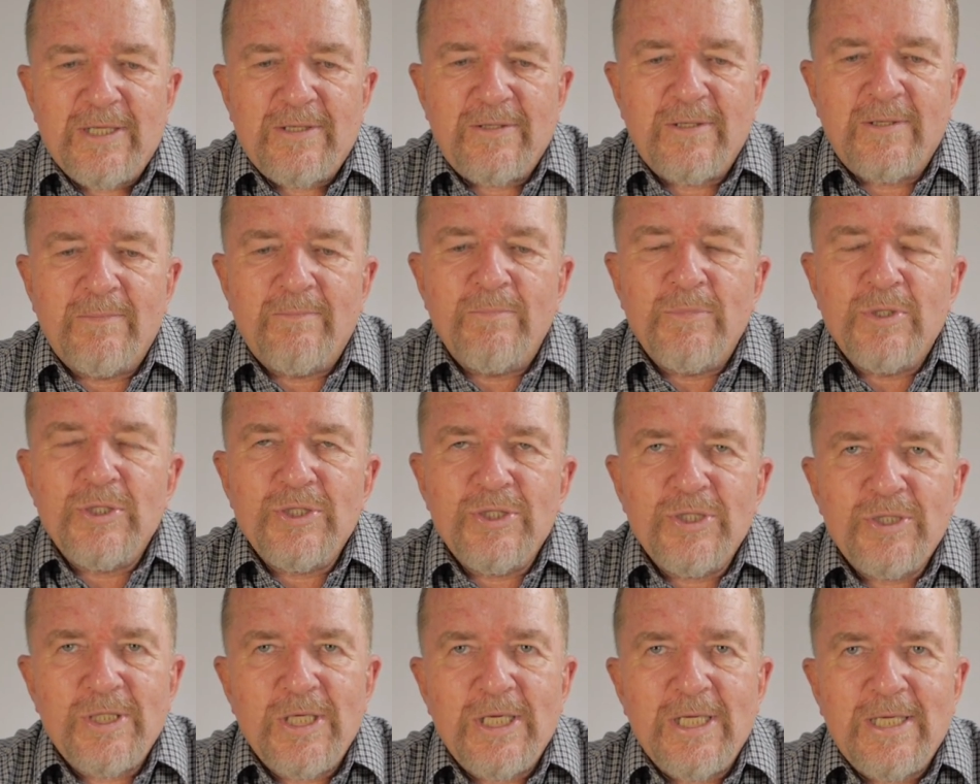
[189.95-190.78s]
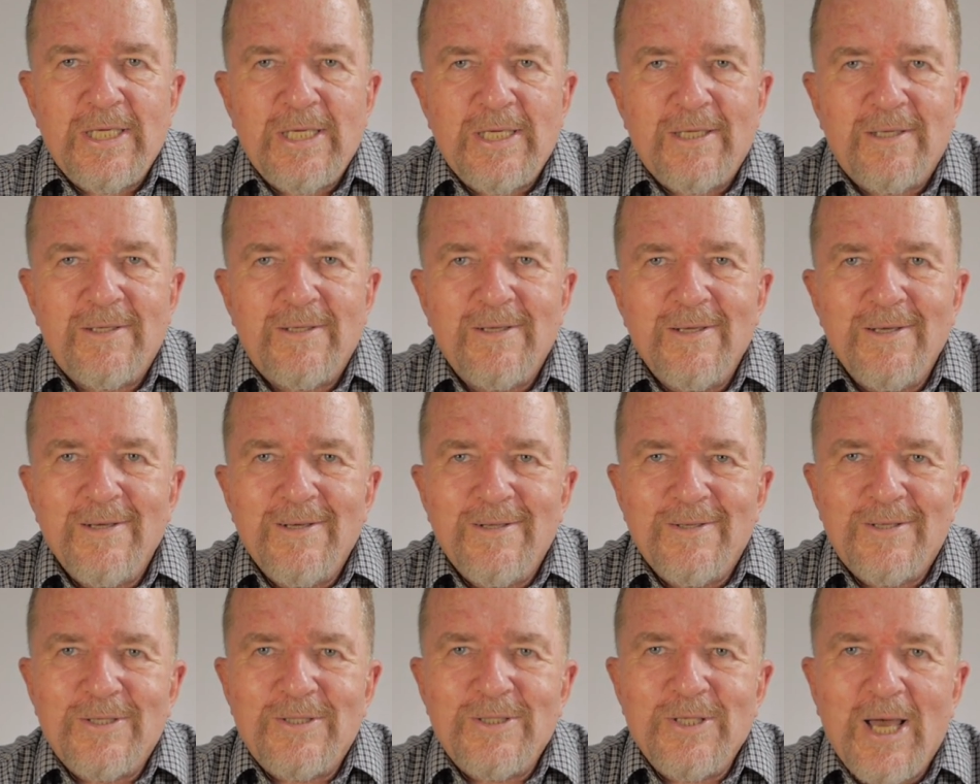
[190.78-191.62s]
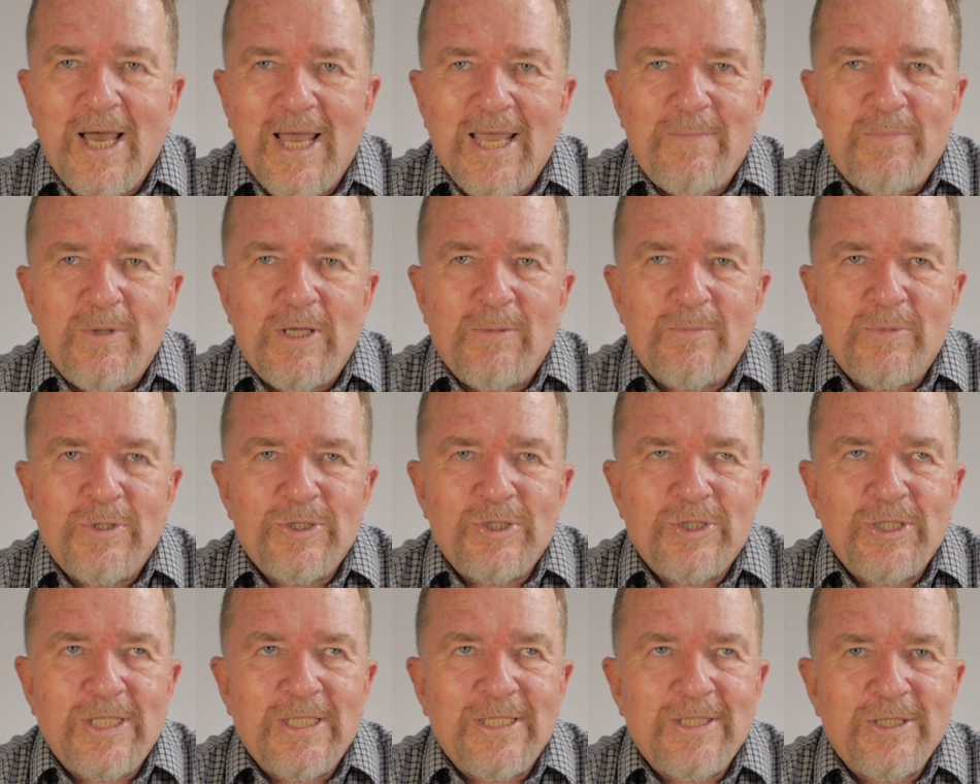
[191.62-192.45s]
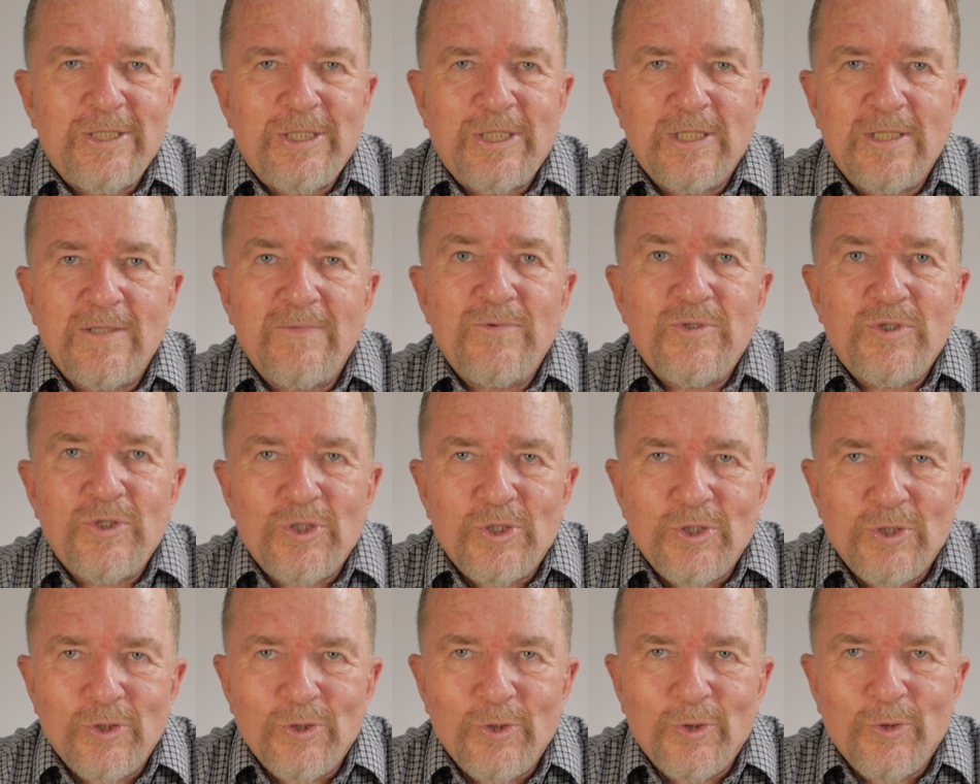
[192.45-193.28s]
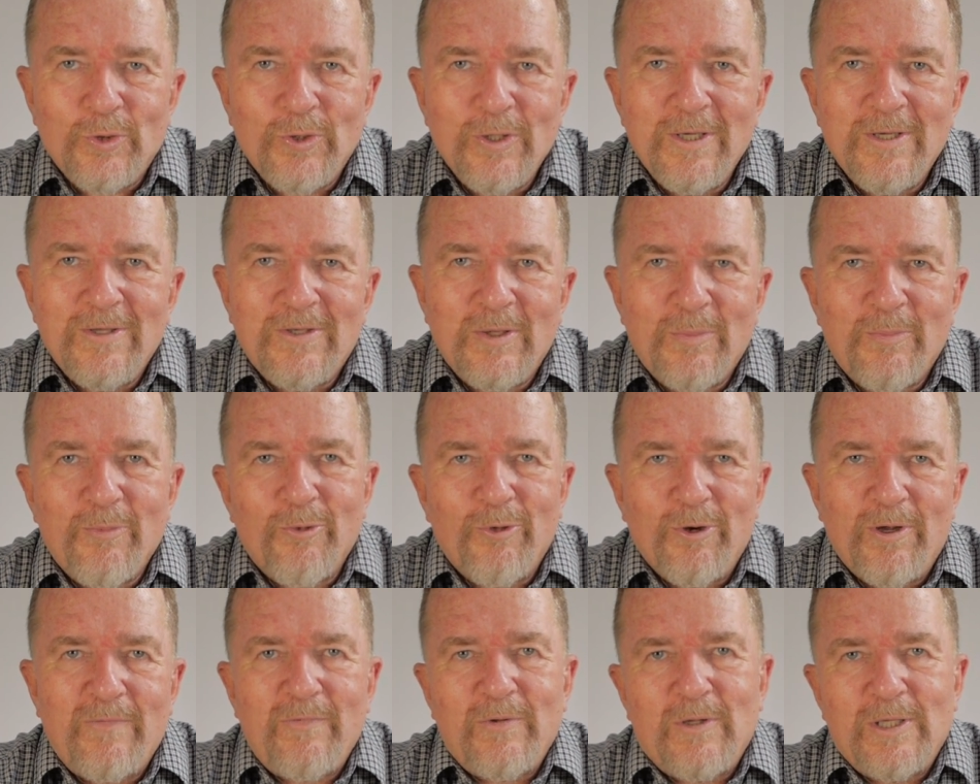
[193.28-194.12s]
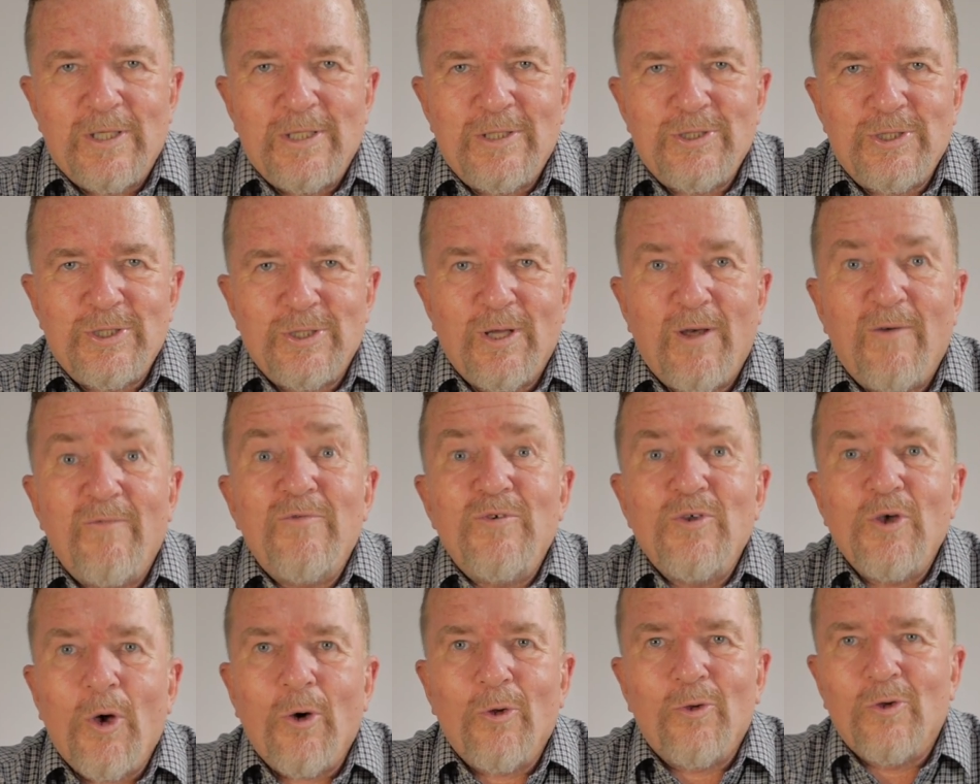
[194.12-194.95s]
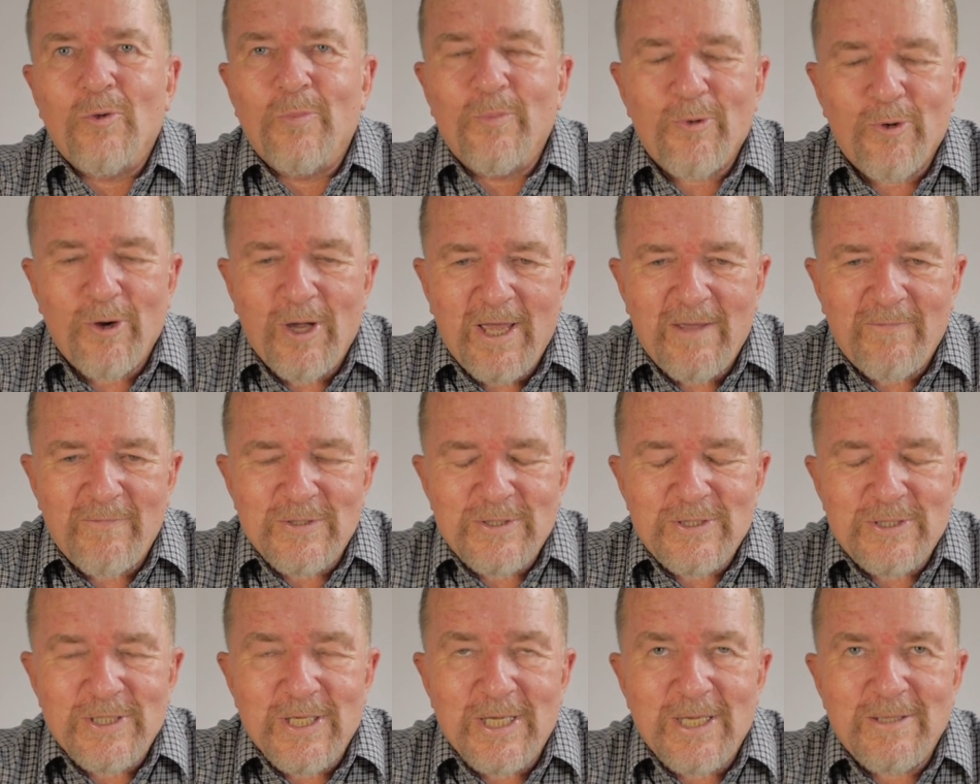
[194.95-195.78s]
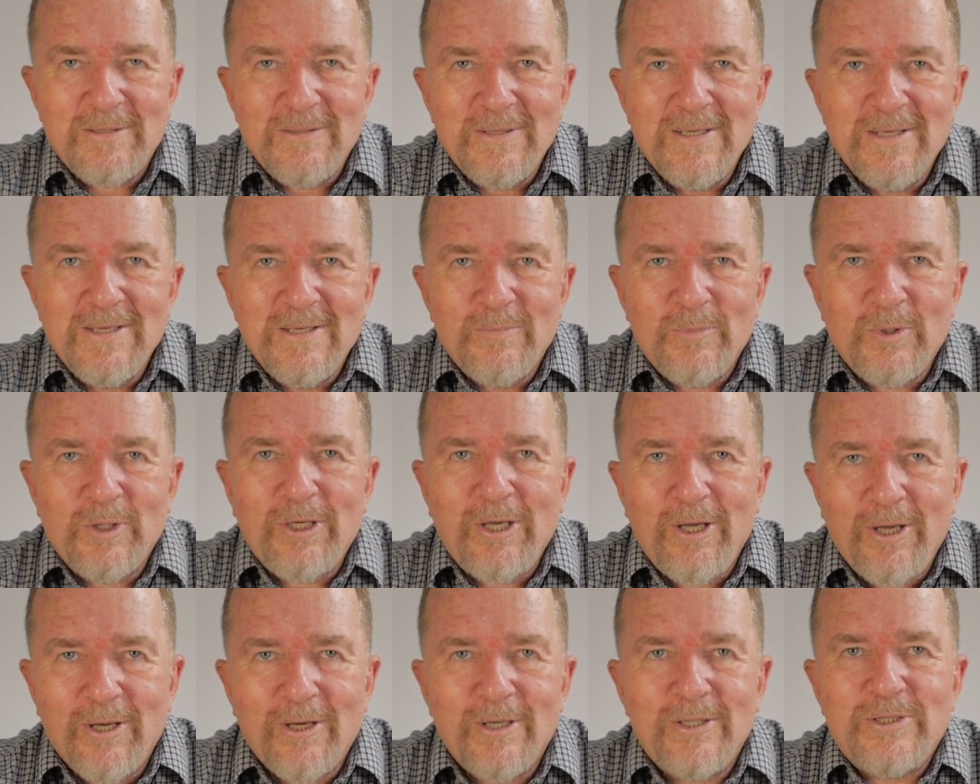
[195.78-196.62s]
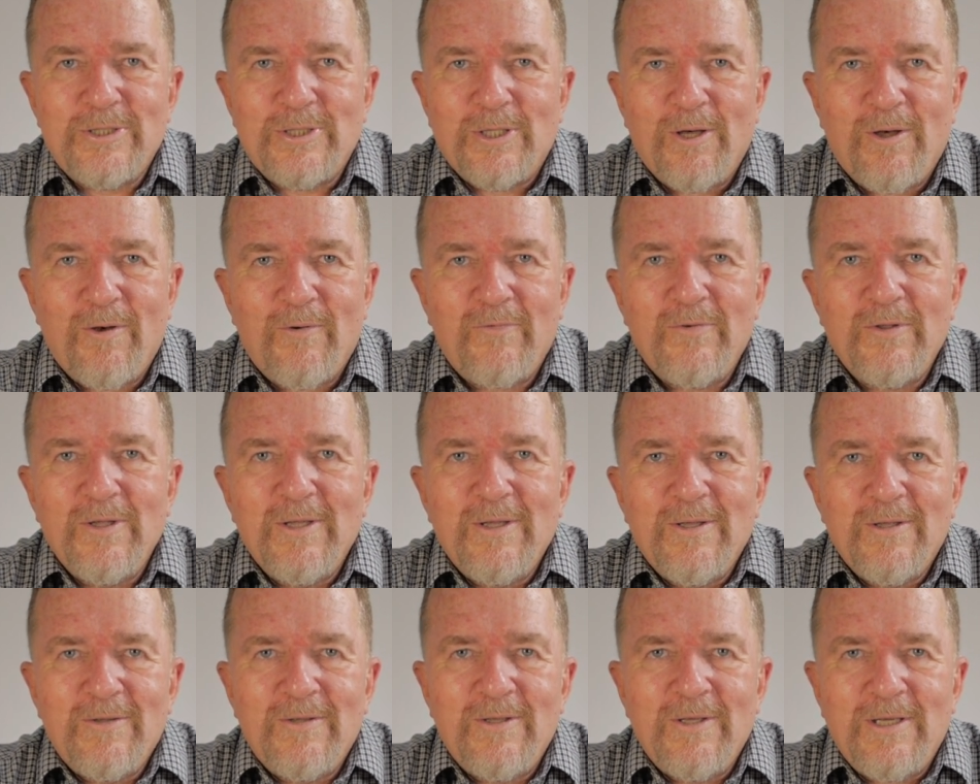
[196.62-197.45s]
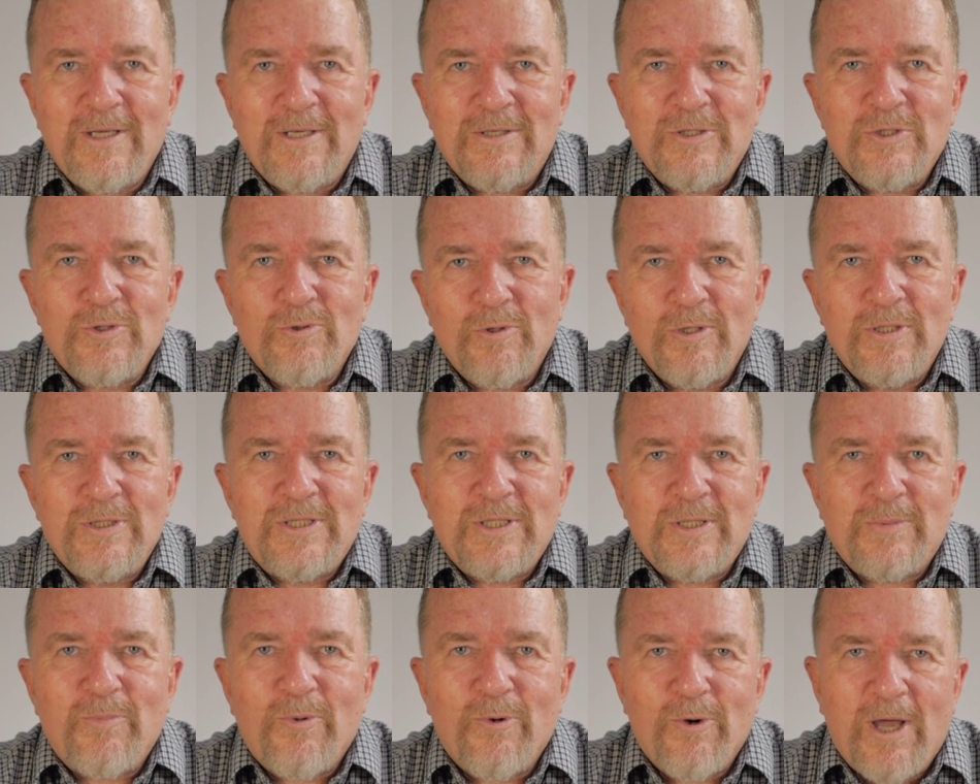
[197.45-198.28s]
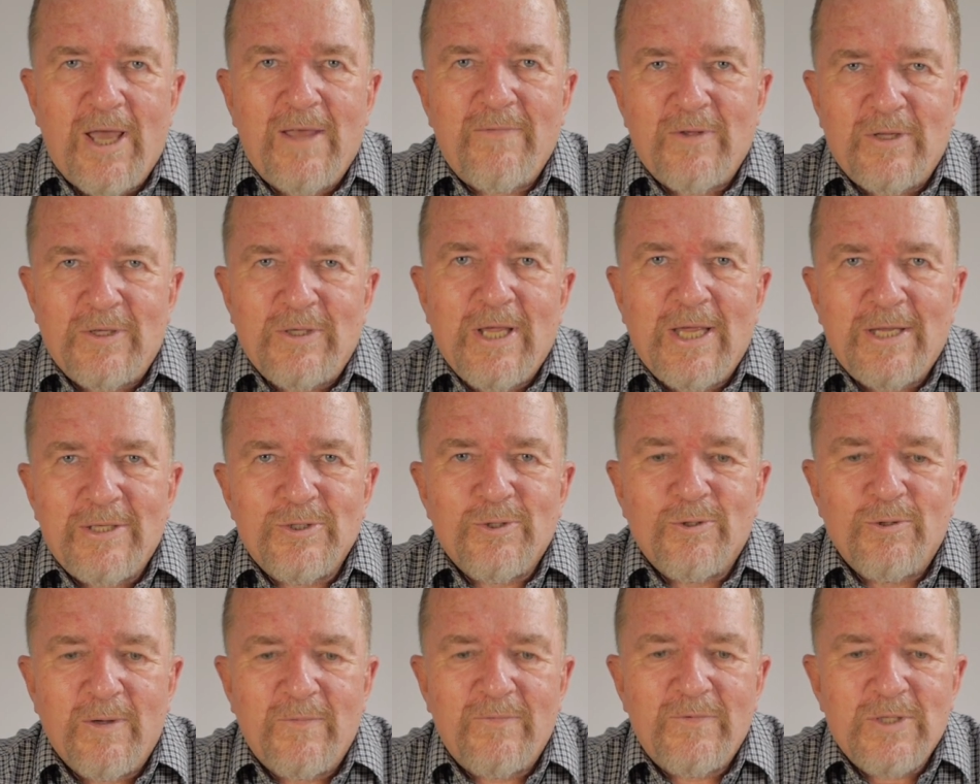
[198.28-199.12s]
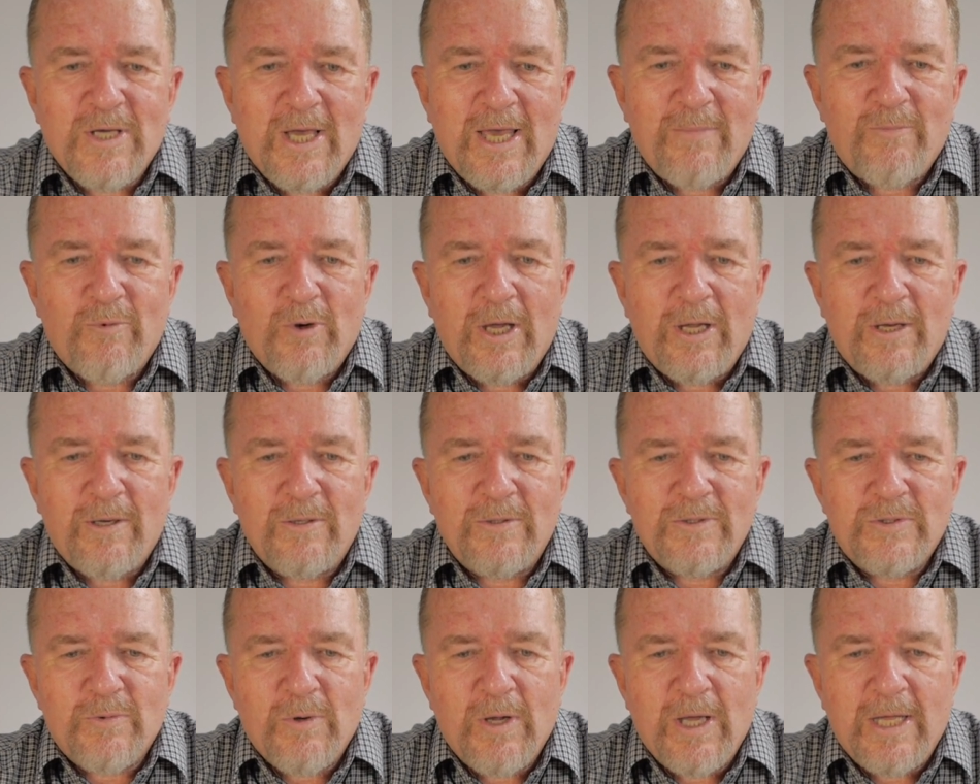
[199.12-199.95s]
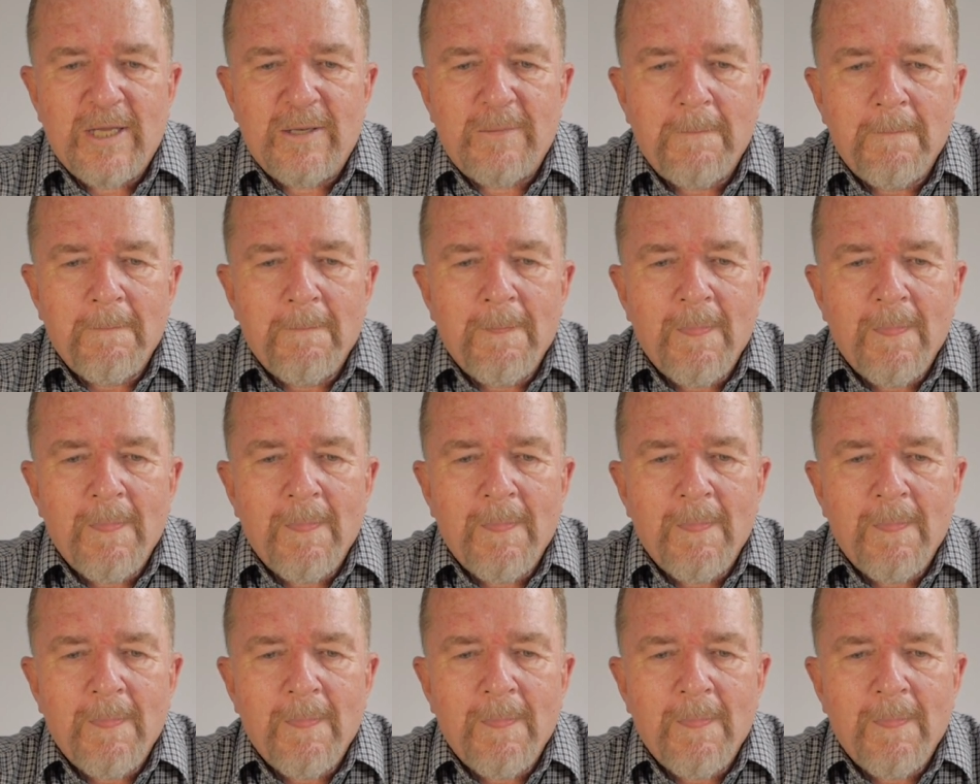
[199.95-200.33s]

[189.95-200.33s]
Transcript: The machine, the typing machine, gives you the privilege of total privacy because of the intrinsic private nature of typewriters, right?